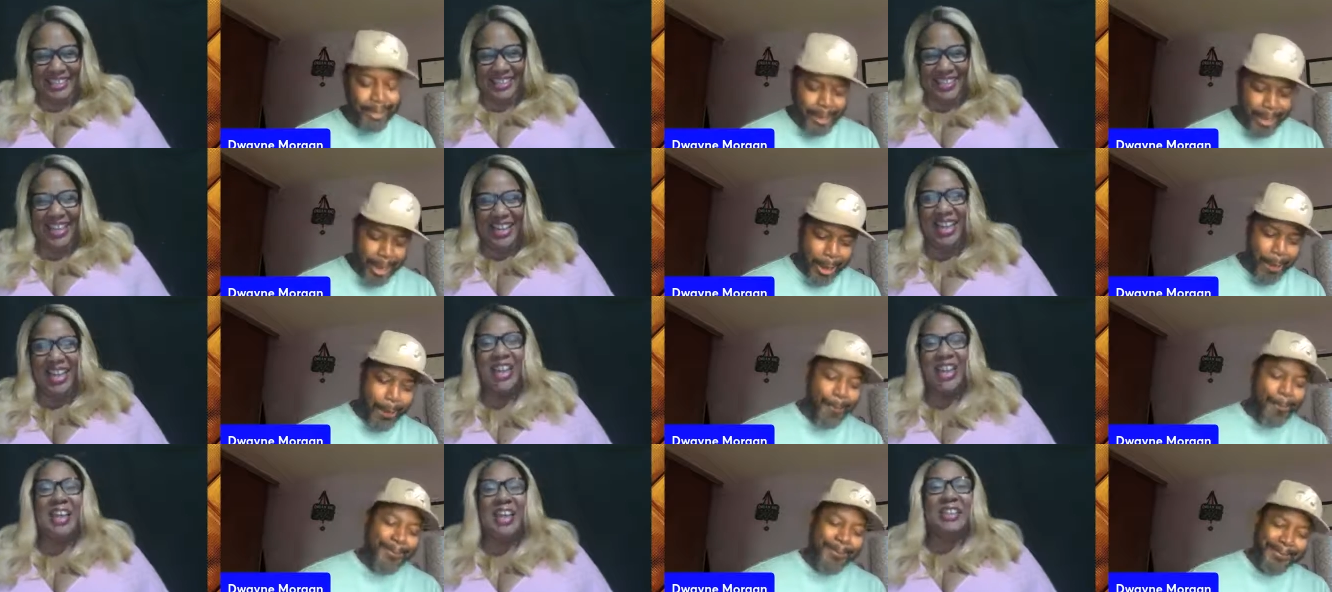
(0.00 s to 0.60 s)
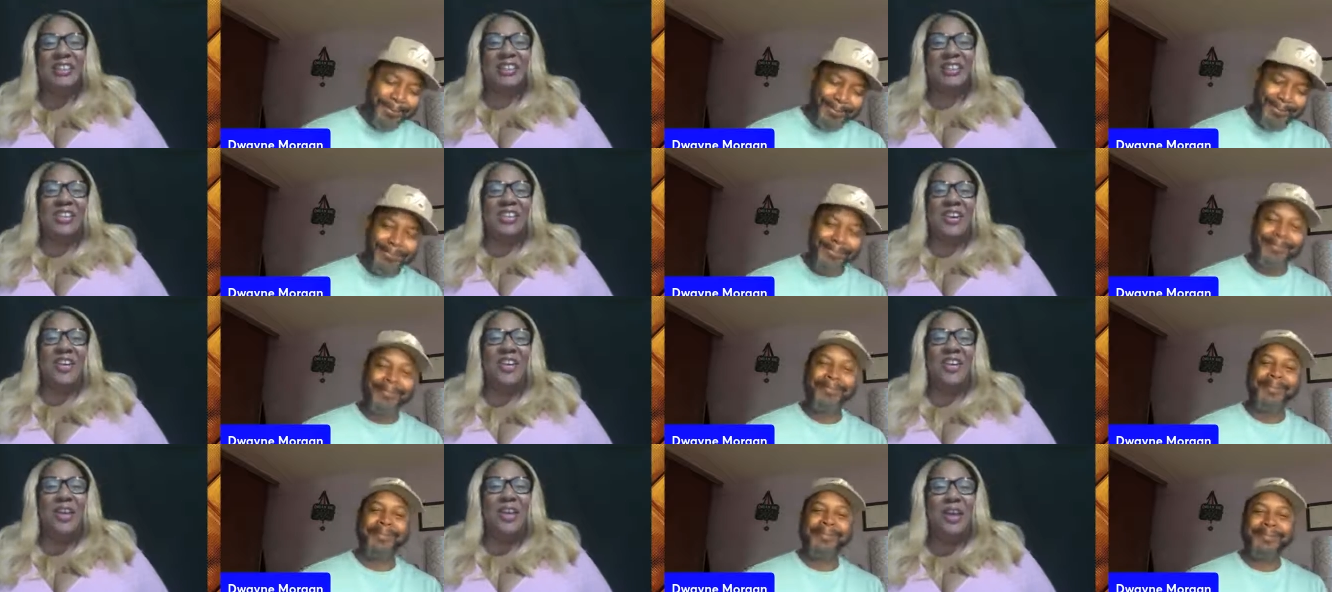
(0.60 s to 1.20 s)
Speaker 1: Yeah. So.
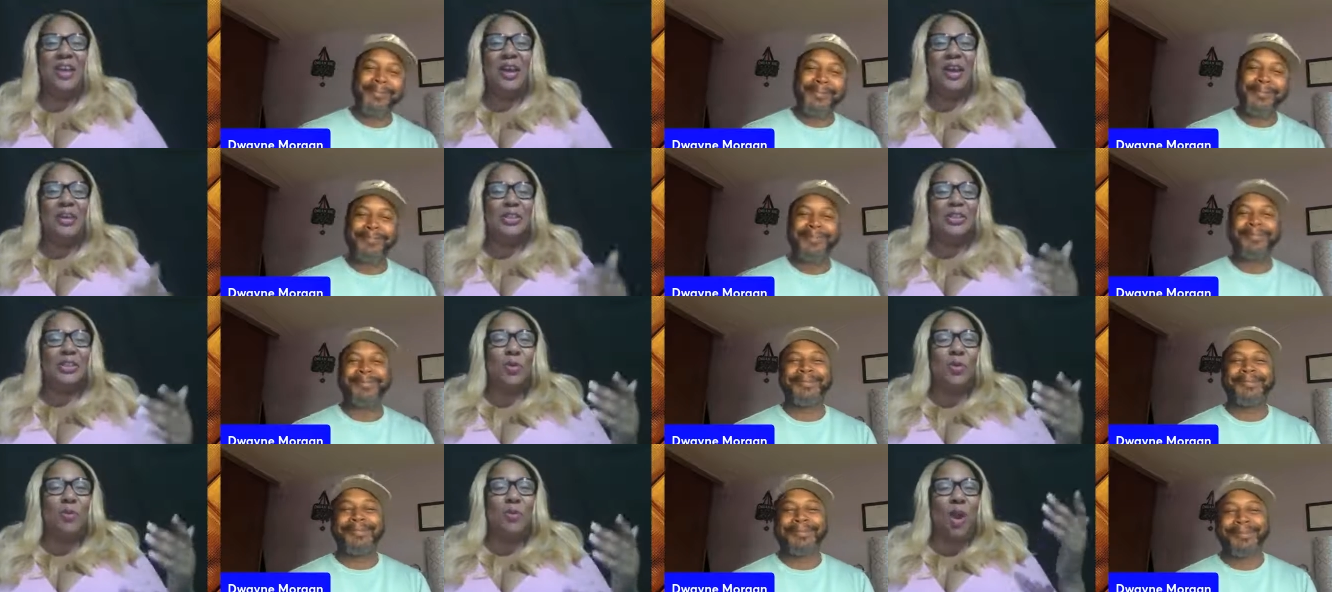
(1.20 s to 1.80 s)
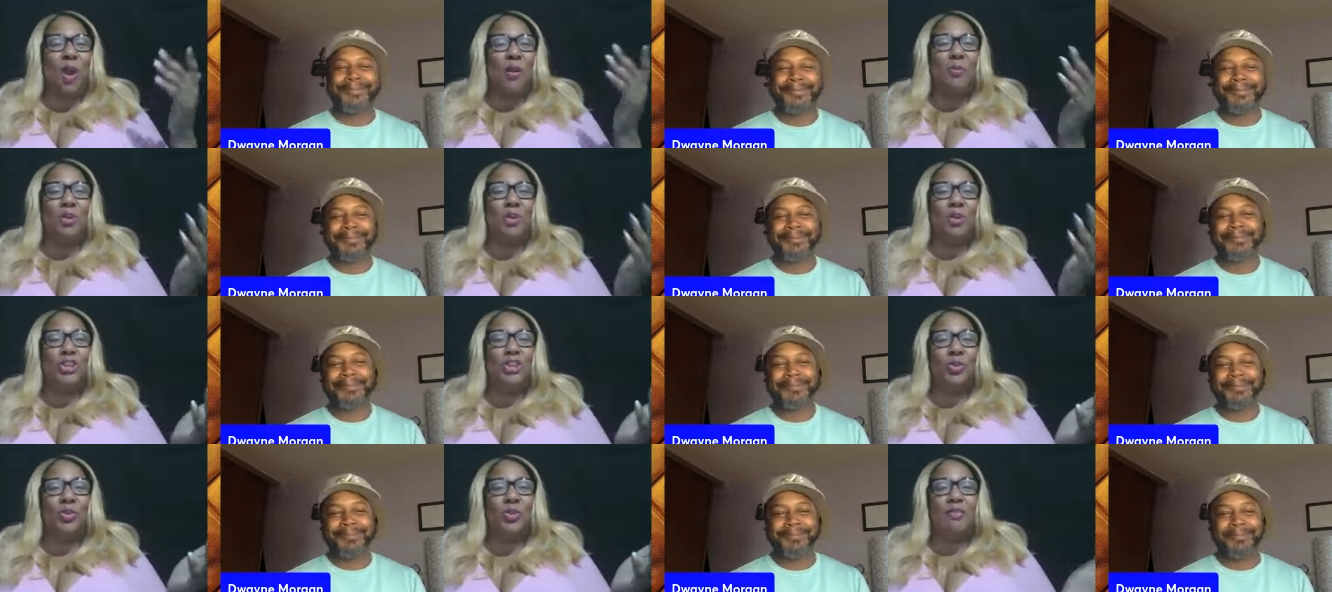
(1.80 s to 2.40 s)
So what would
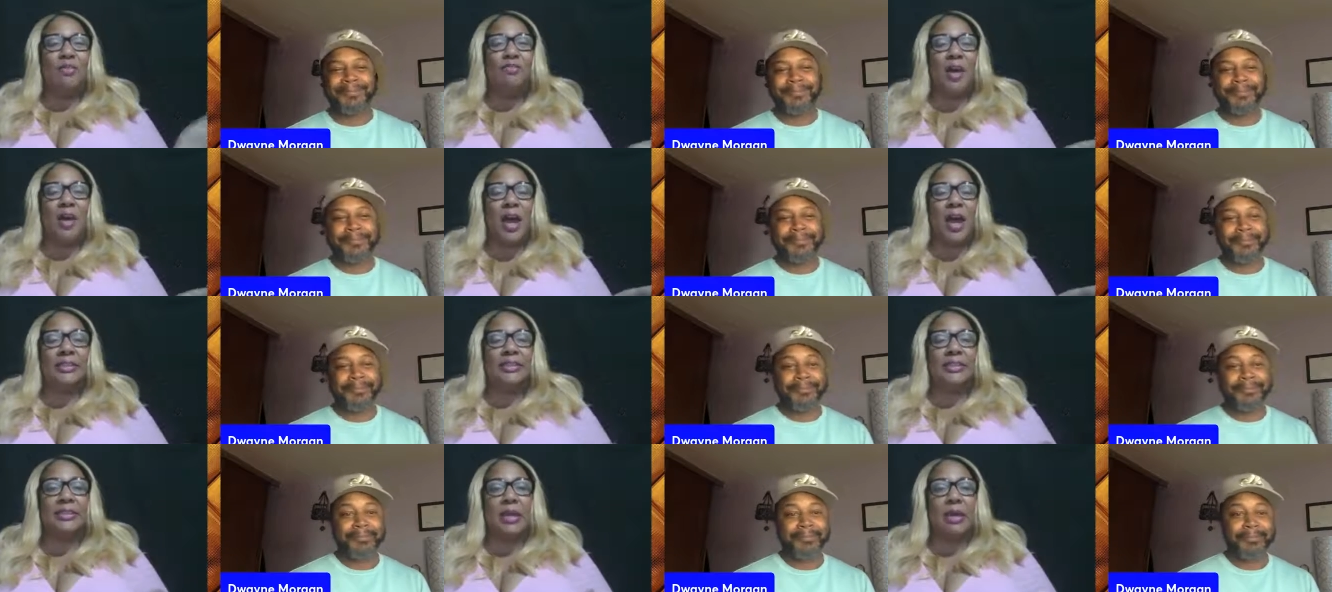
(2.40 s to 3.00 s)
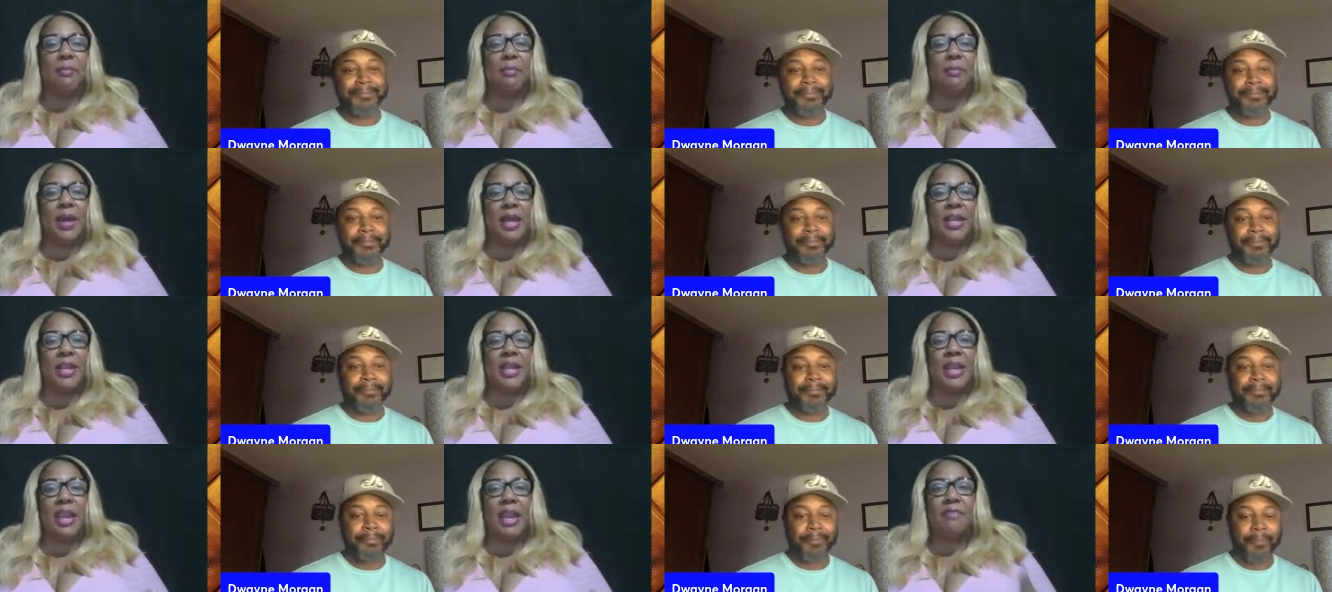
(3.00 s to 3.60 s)
you advise somebody
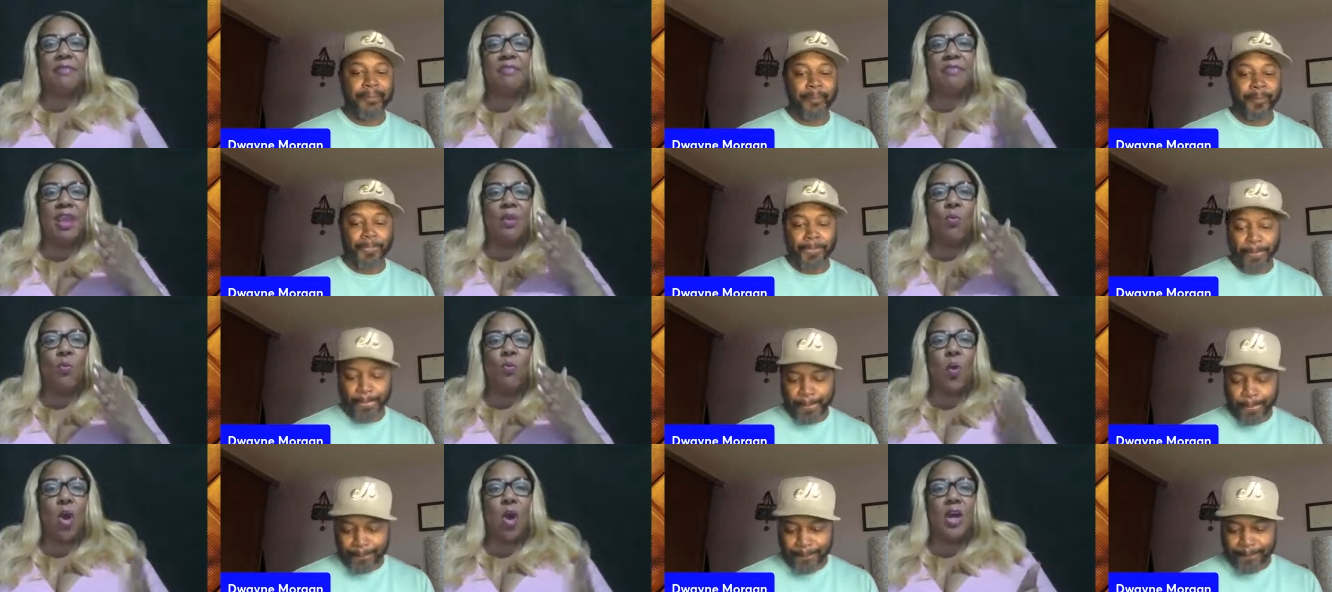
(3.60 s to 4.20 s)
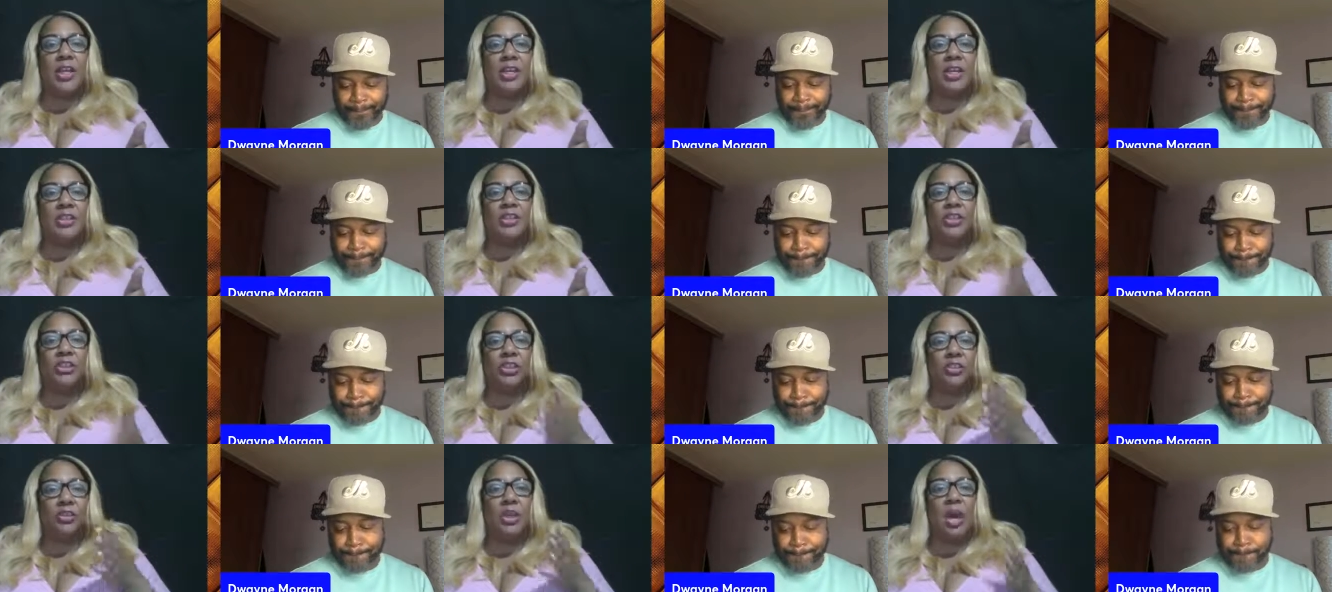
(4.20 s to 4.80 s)
if they wanted to
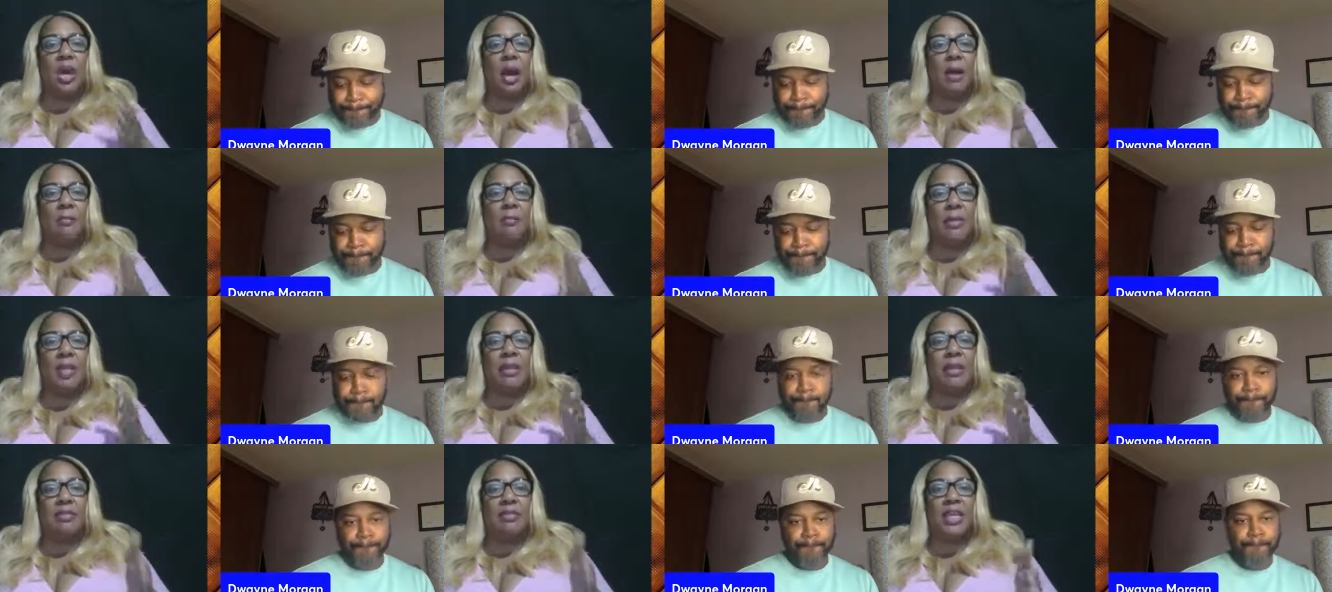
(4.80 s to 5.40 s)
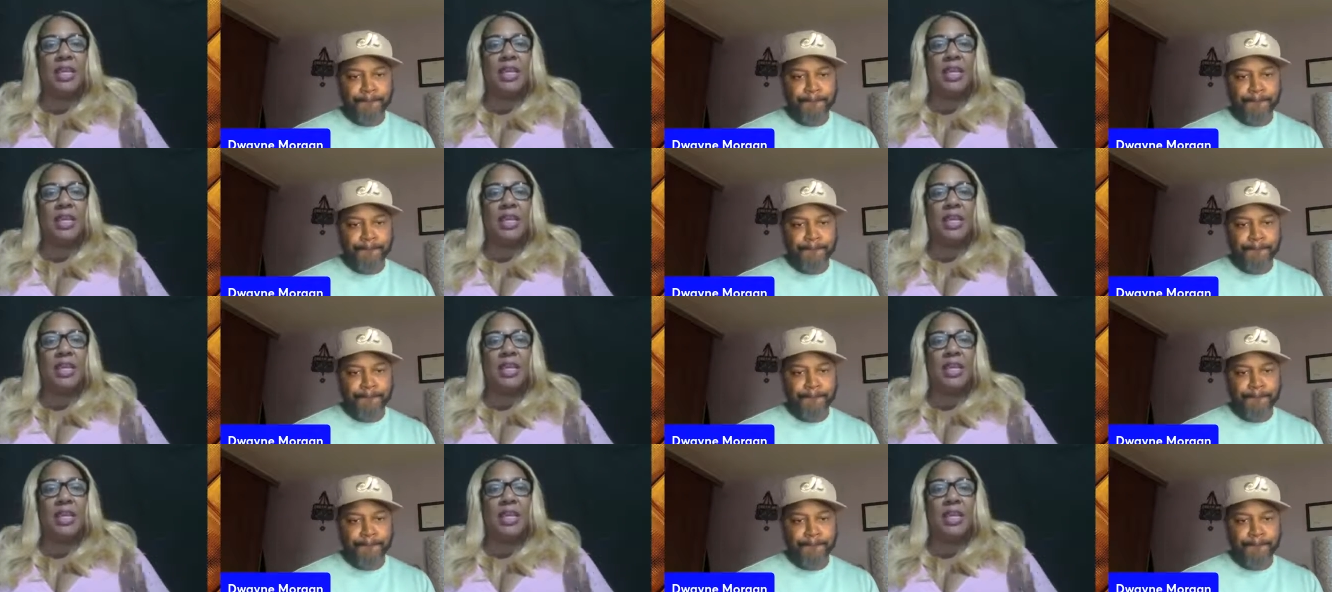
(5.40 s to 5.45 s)
come in the